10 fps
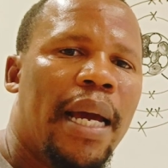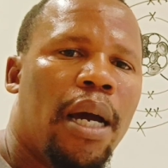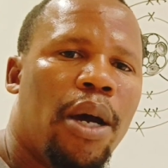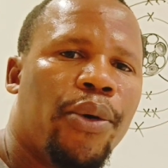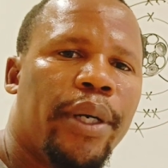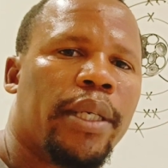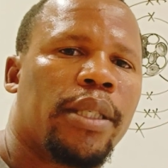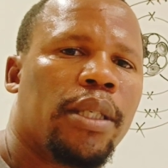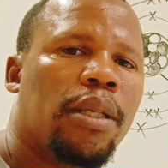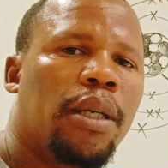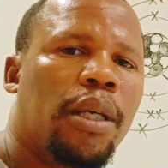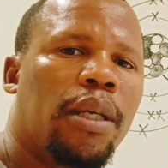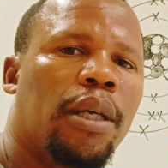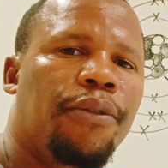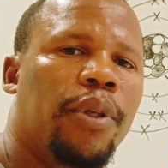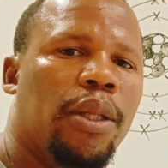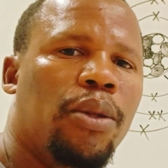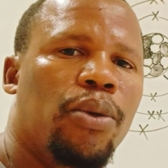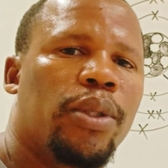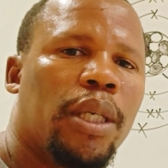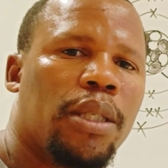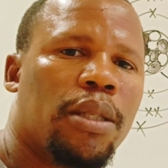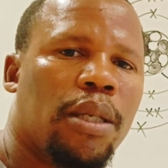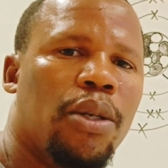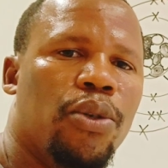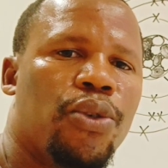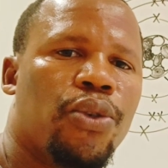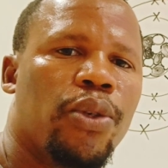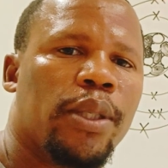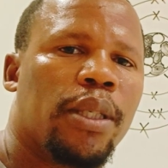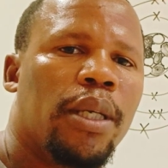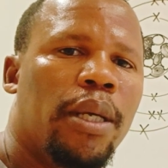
How does having those extra neutrons